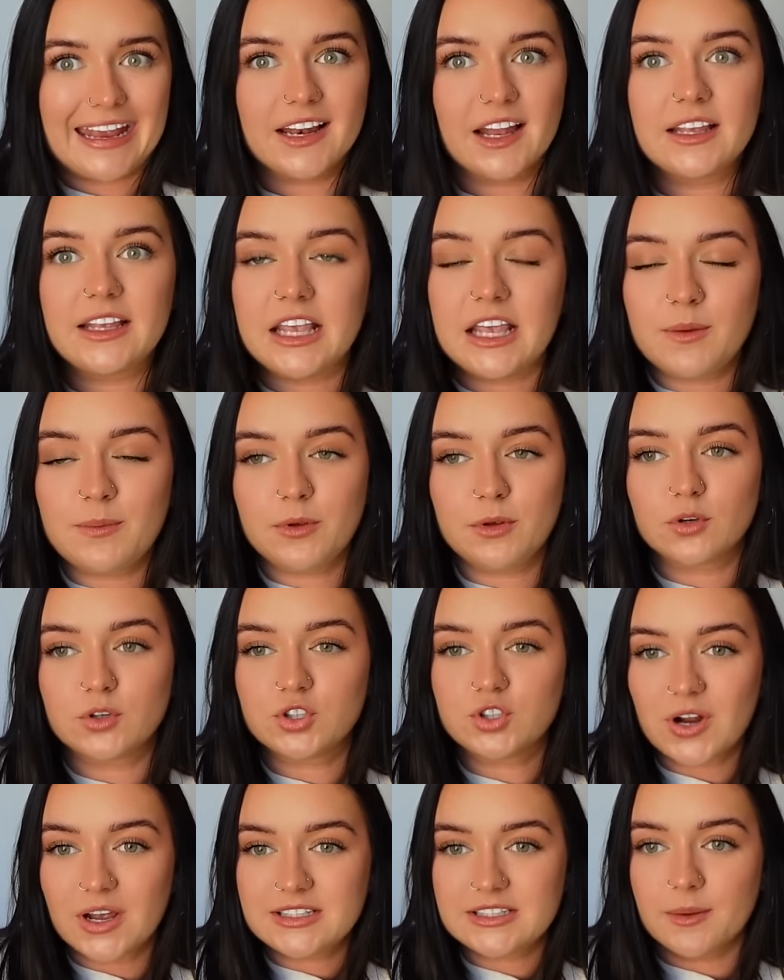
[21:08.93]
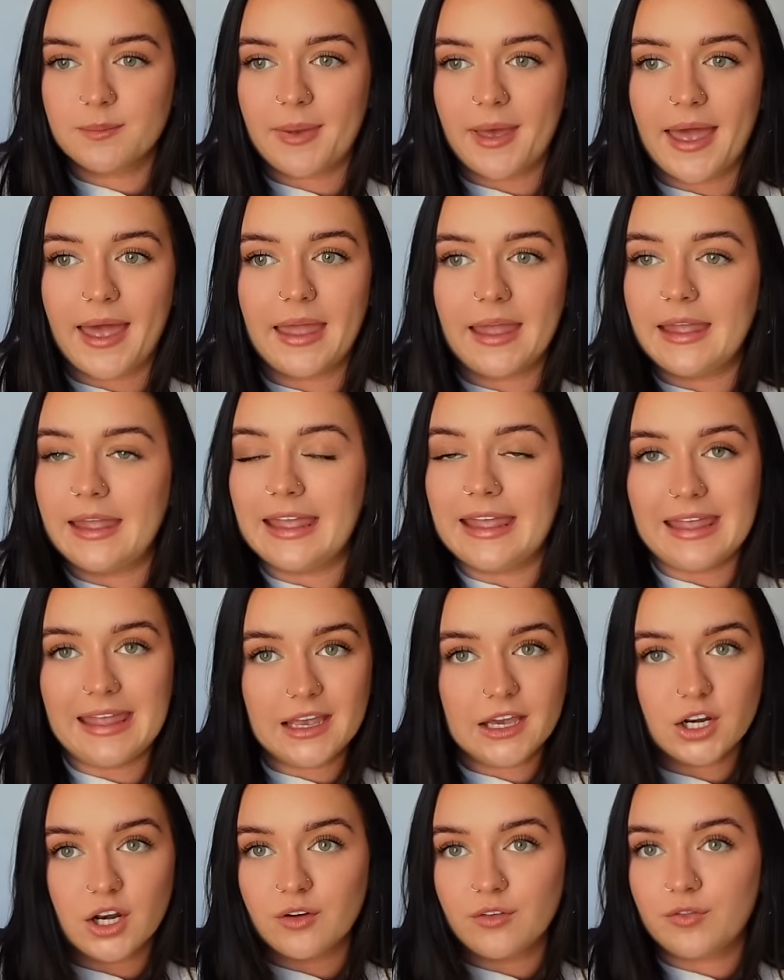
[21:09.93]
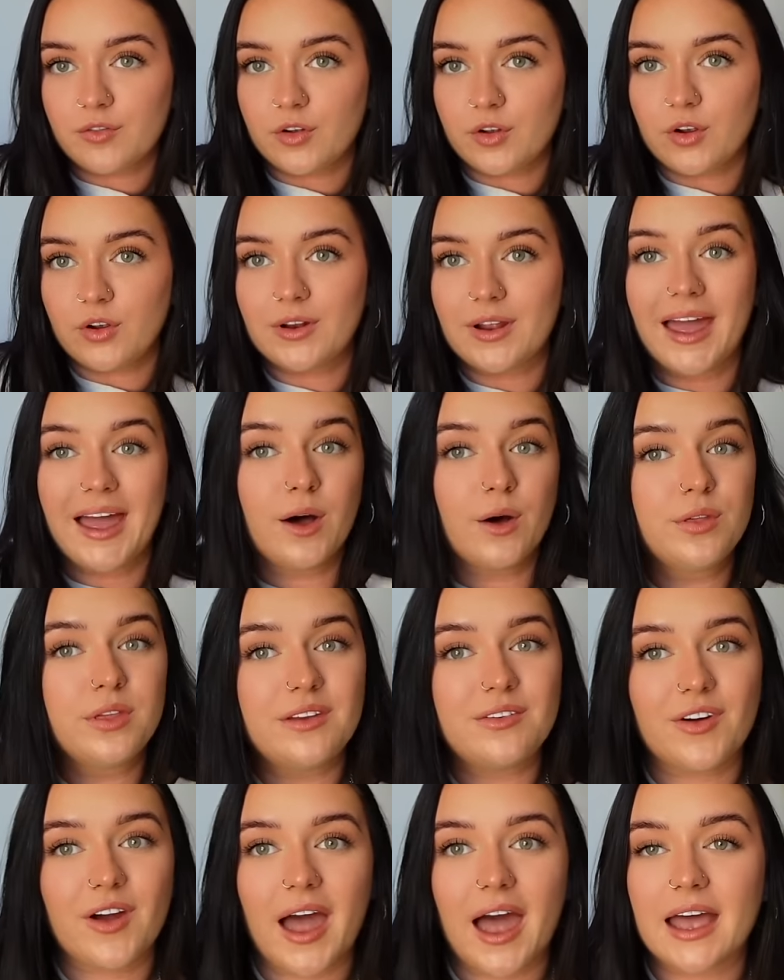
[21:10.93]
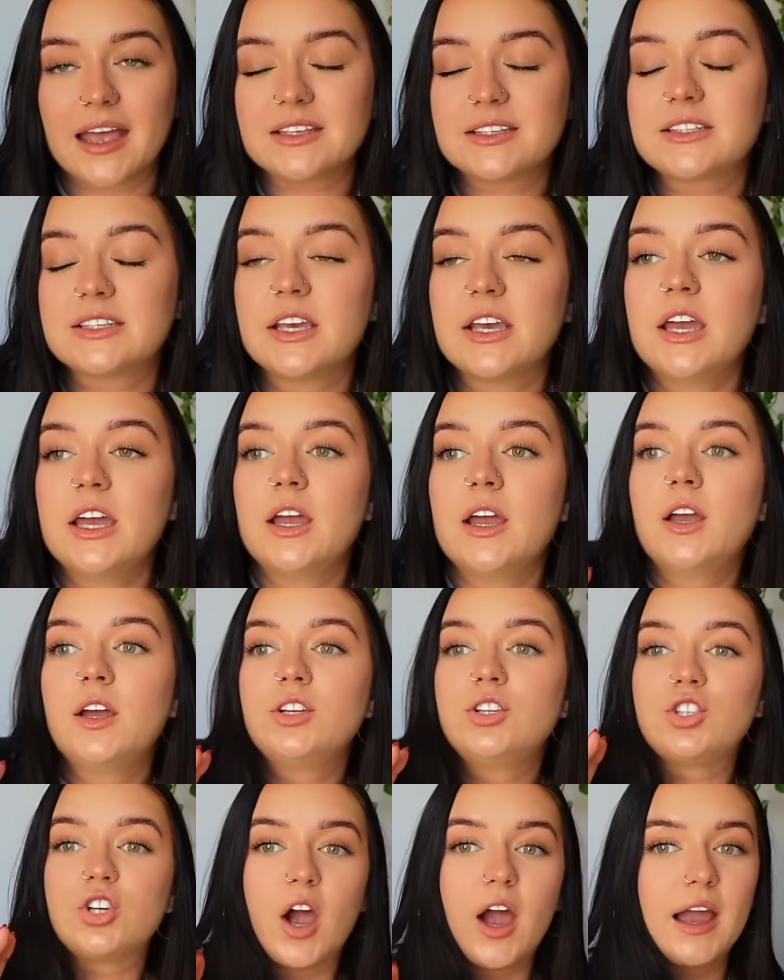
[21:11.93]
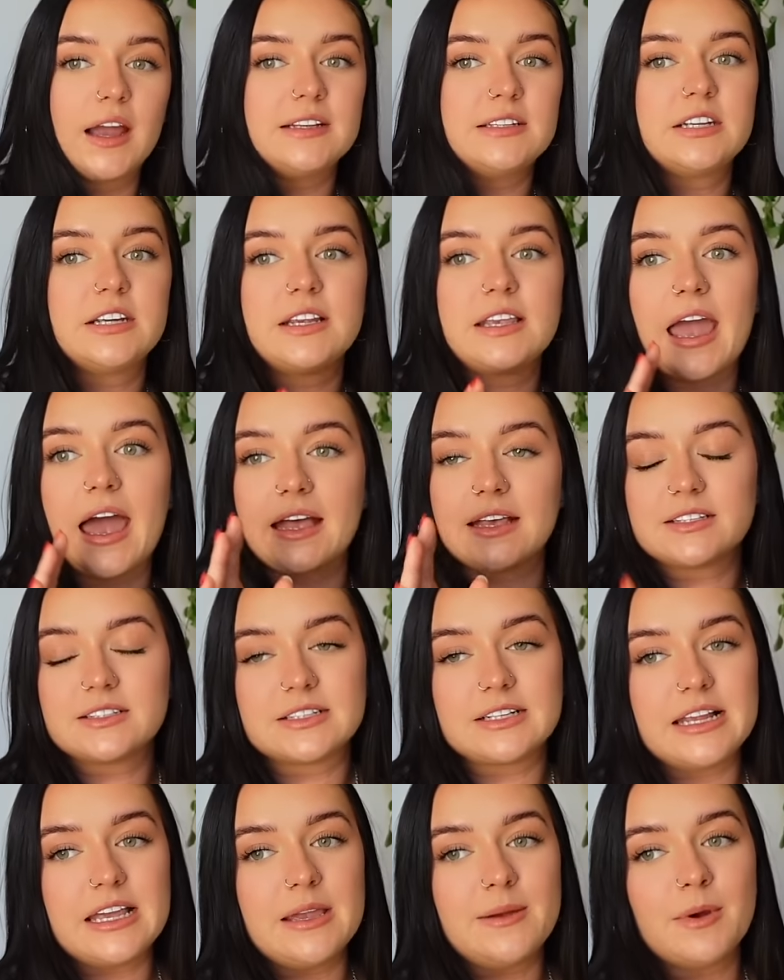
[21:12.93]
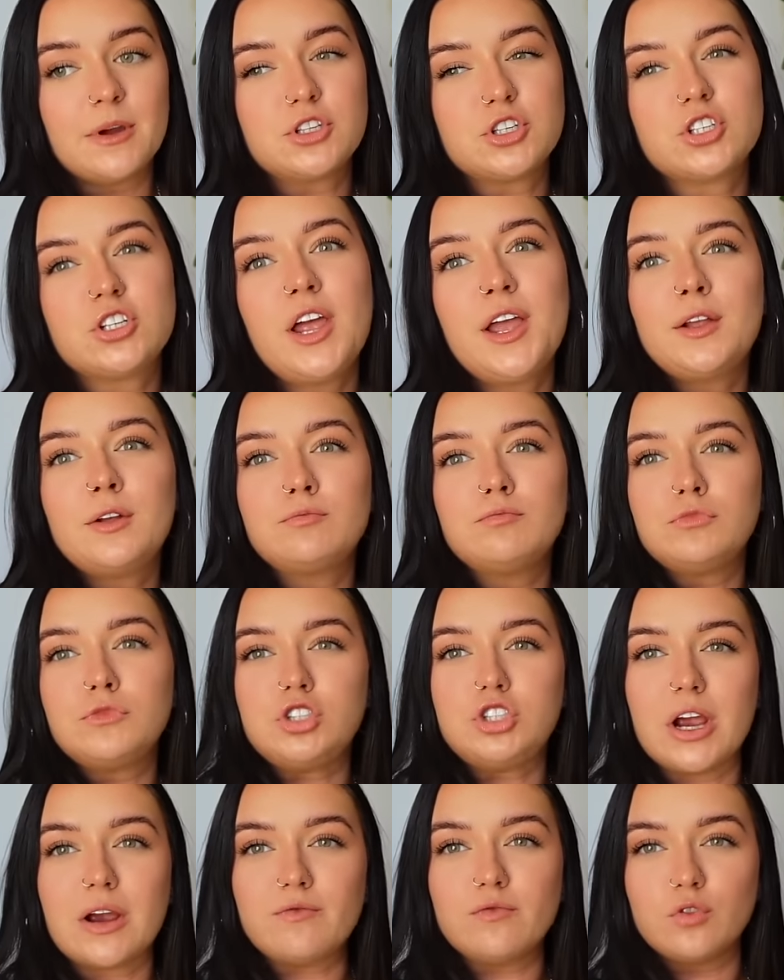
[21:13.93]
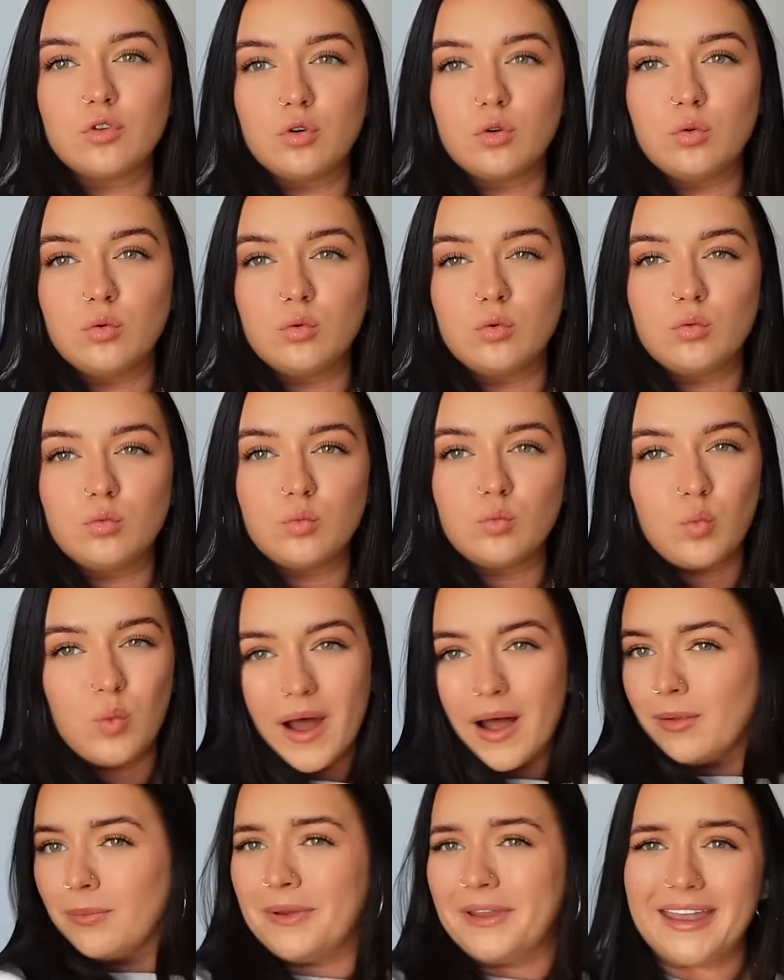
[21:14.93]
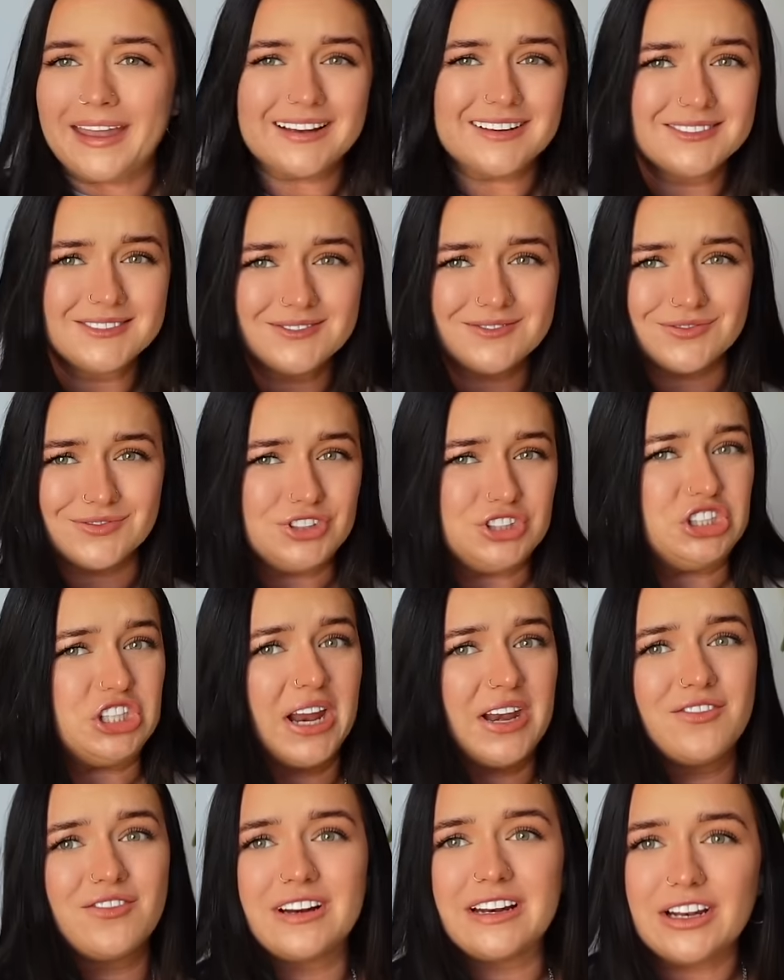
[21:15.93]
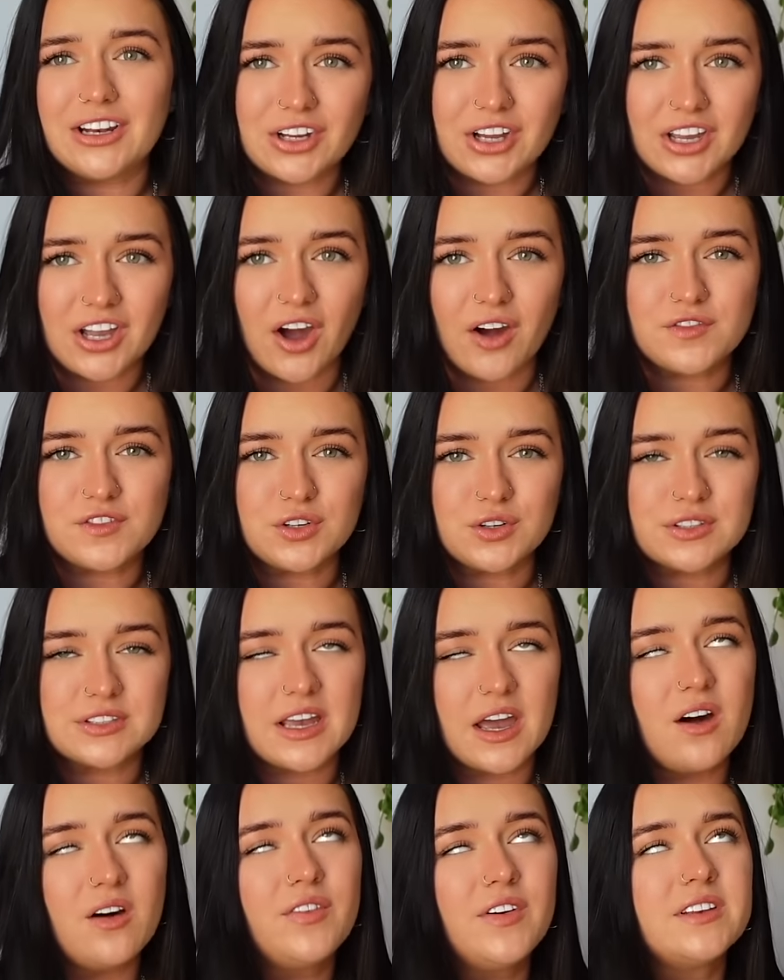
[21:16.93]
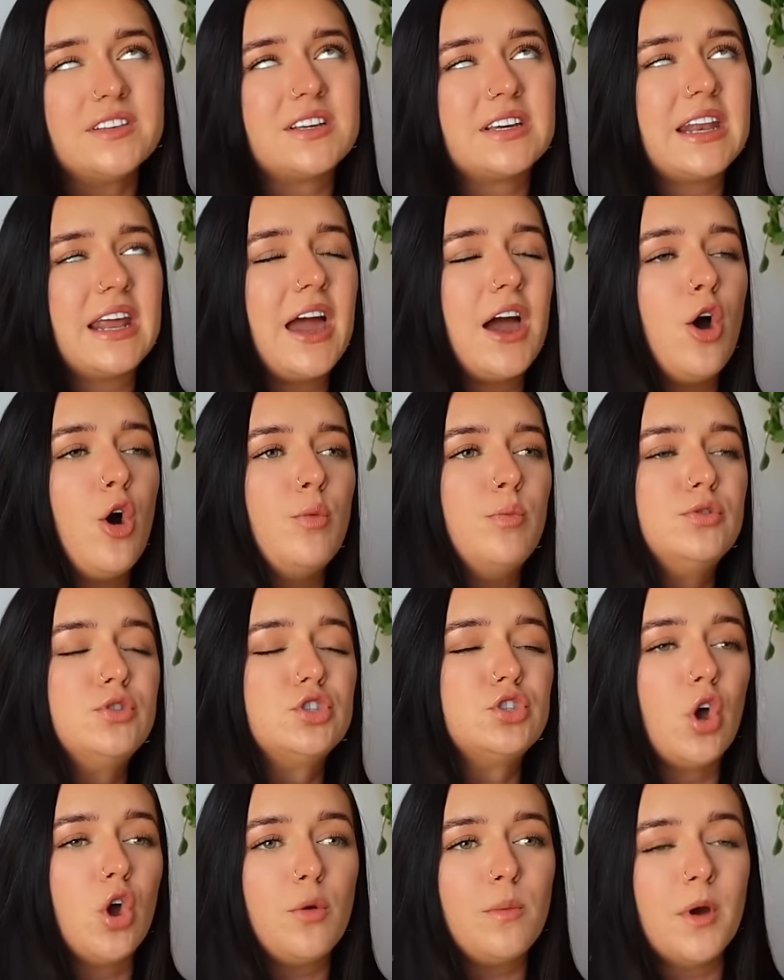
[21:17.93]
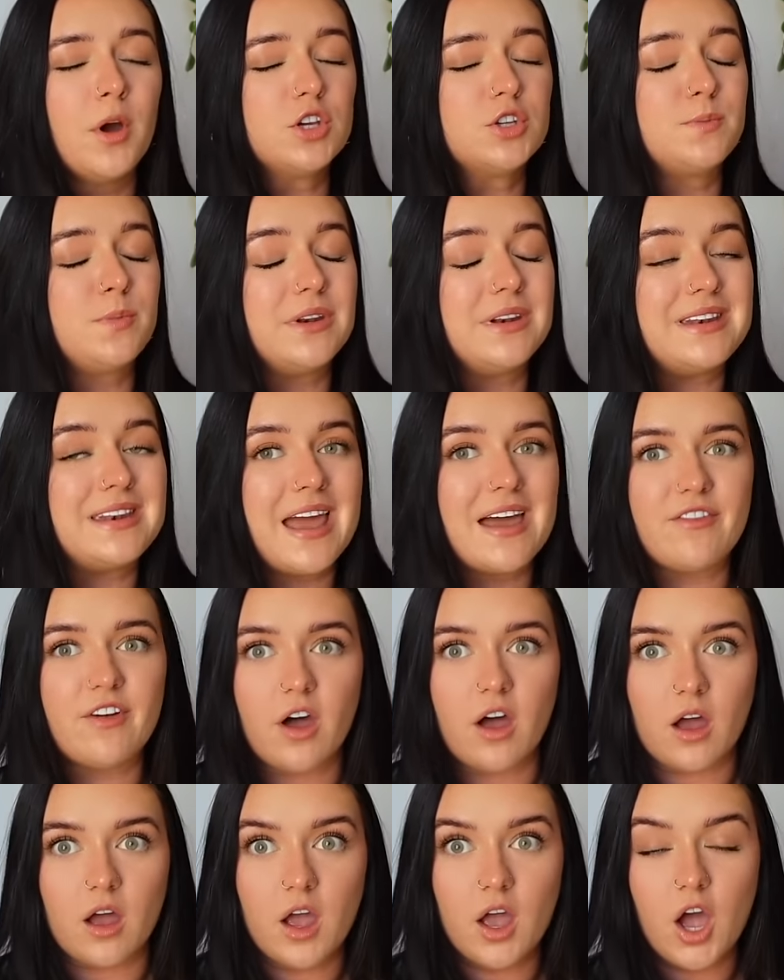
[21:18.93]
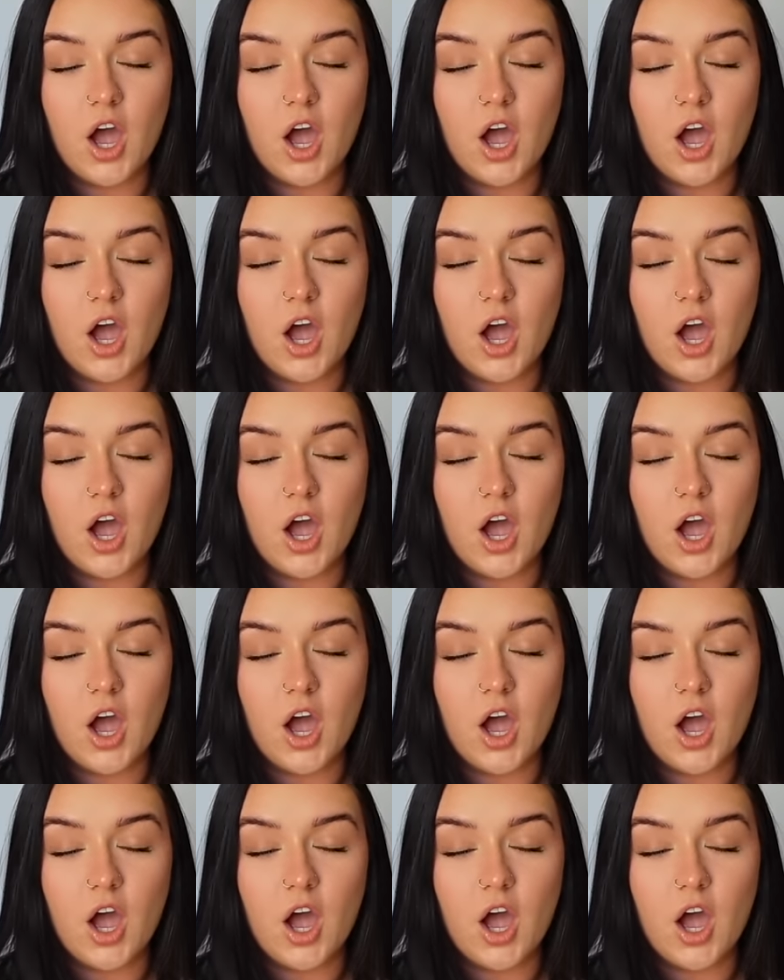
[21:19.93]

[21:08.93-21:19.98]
Like keeping your stress at bay, eating enough food, healthy fats, trying to, yeah, sleep and just like general well-being, generally looking after yourself is gonna help so much. But never